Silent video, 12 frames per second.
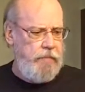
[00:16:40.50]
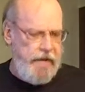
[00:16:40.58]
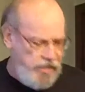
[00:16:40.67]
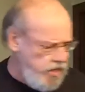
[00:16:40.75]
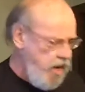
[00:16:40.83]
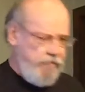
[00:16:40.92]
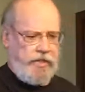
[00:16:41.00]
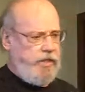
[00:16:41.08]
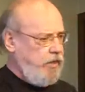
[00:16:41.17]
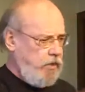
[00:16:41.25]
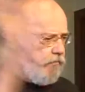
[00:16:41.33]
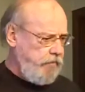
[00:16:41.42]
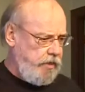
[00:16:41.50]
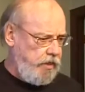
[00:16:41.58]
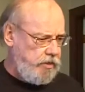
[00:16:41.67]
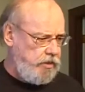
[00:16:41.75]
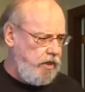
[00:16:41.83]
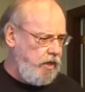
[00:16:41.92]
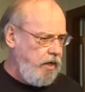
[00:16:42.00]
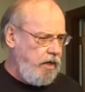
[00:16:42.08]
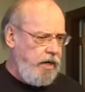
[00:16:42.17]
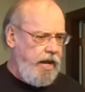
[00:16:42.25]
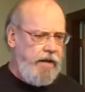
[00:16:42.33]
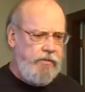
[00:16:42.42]
We may never get over this.
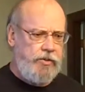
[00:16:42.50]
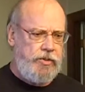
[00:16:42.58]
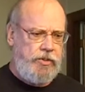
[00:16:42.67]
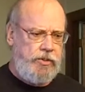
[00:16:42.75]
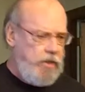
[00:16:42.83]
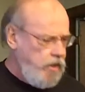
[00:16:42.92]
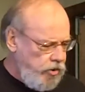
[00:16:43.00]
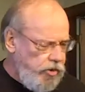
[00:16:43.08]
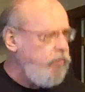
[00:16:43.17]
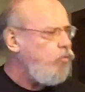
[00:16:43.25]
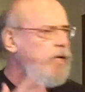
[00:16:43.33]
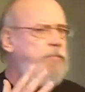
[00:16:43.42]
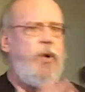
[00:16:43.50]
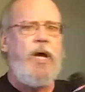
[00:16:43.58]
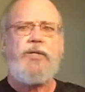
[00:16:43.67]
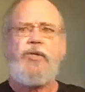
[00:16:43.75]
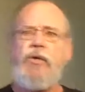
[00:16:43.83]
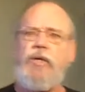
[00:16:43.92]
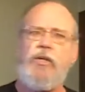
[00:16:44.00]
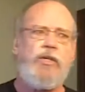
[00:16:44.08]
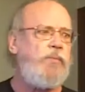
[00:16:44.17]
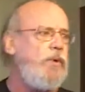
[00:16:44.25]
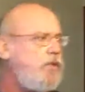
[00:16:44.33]
How, we brought you here, you're